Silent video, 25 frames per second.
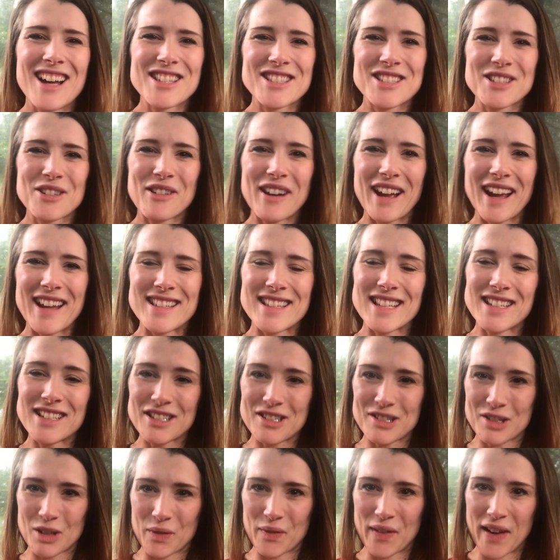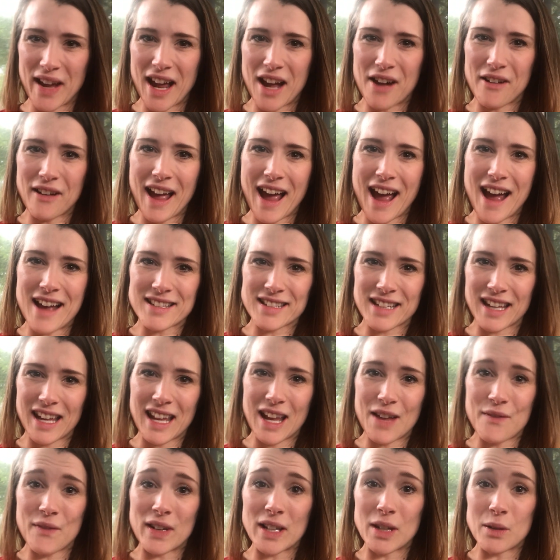So I sent a survey out asking
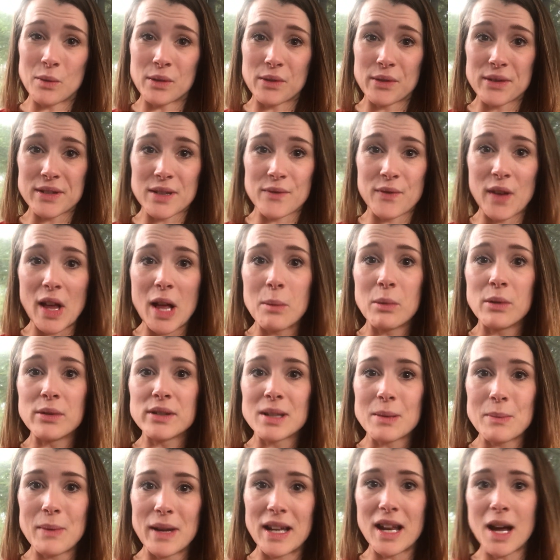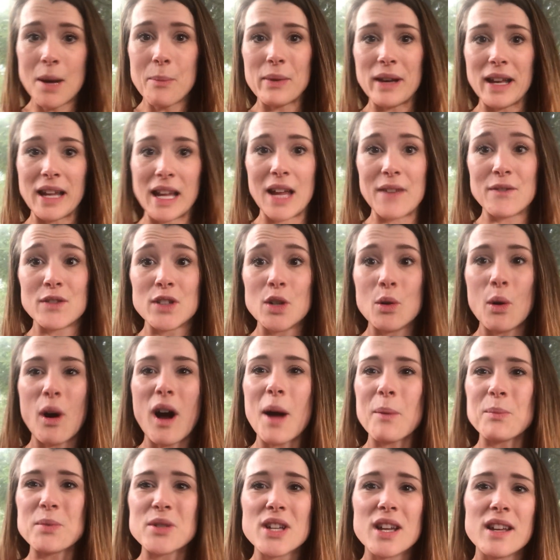if anyone was available to meet up, and I gave 2
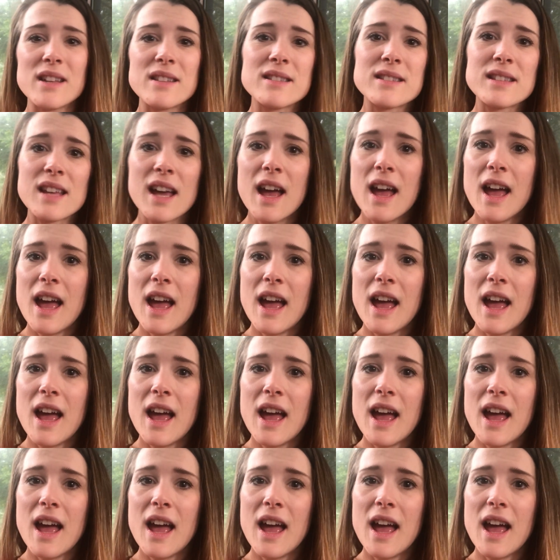options,